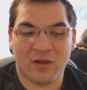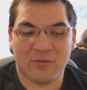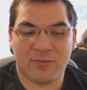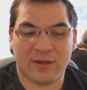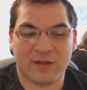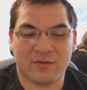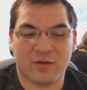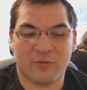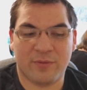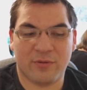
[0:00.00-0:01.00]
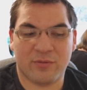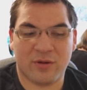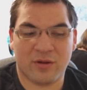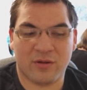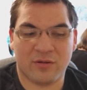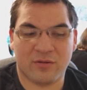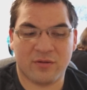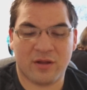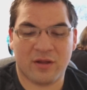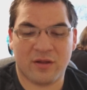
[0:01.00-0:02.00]
when Topo called
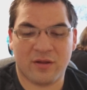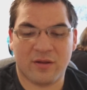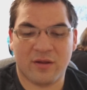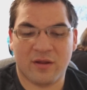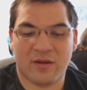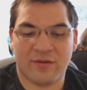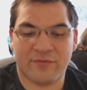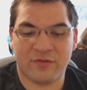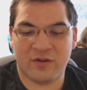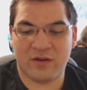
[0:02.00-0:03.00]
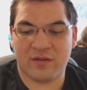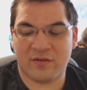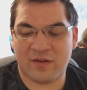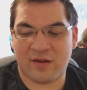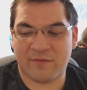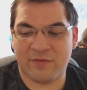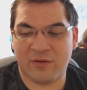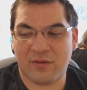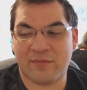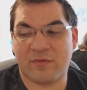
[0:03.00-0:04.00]
Vegeta the second
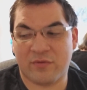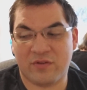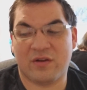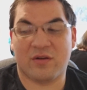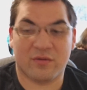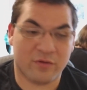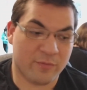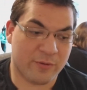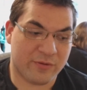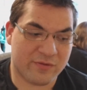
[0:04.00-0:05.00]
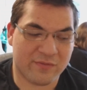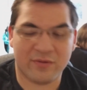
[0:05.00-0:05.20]
fiddle after Vegeta called Topo the